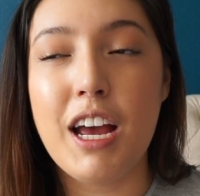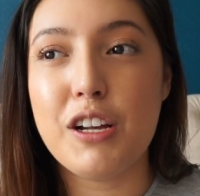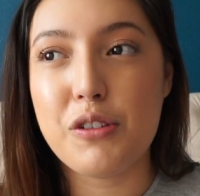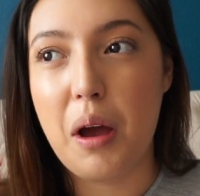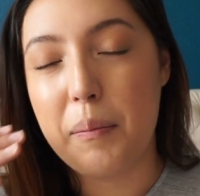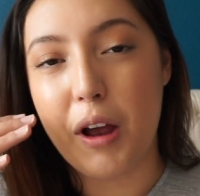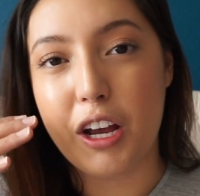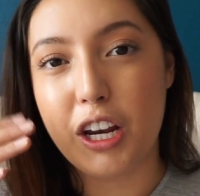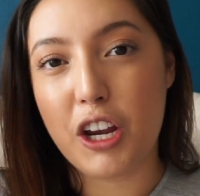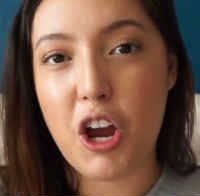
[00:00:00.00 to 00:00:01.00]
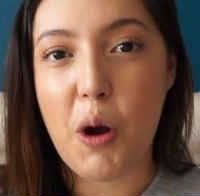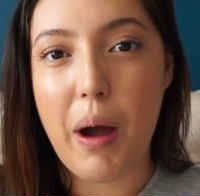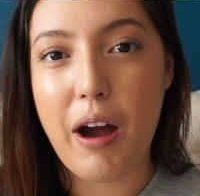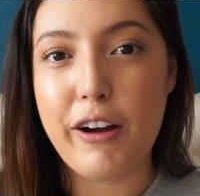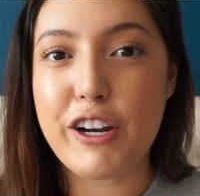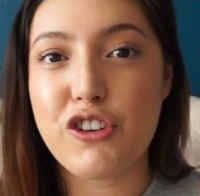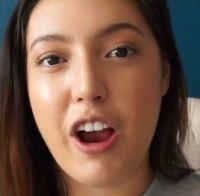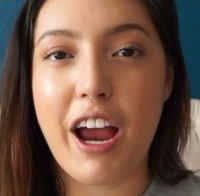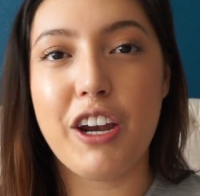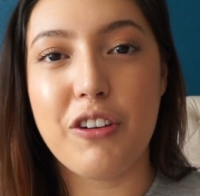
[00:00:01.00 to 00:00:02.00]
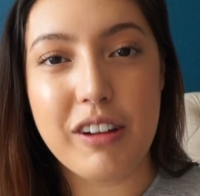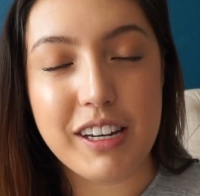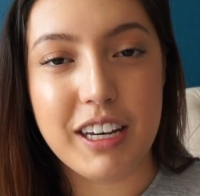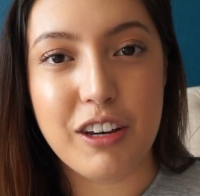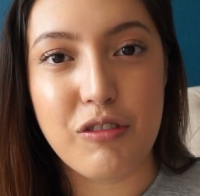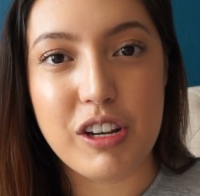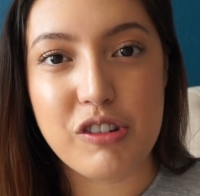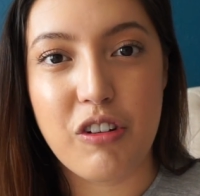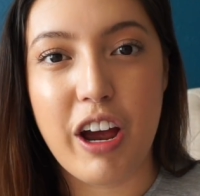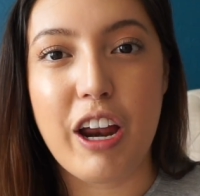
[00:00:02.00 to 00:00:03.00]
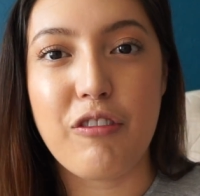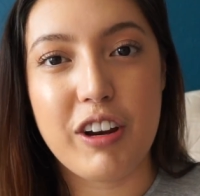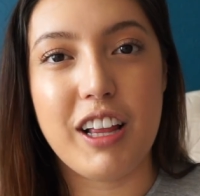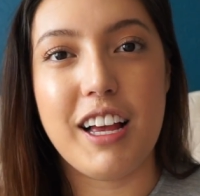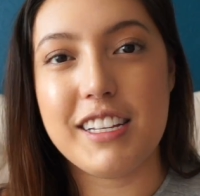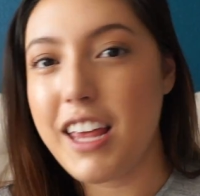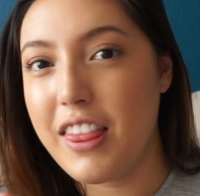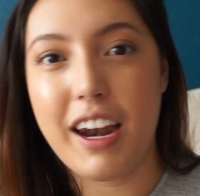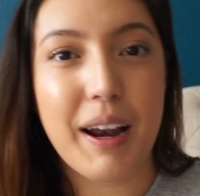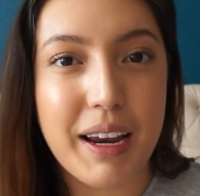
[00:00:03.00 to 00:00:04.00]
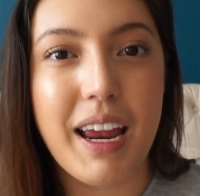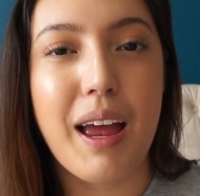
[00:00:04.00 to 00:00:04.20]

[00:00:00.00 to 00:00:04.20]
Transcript: So I'm not going to go out and try a new Indian restaurant and realize that I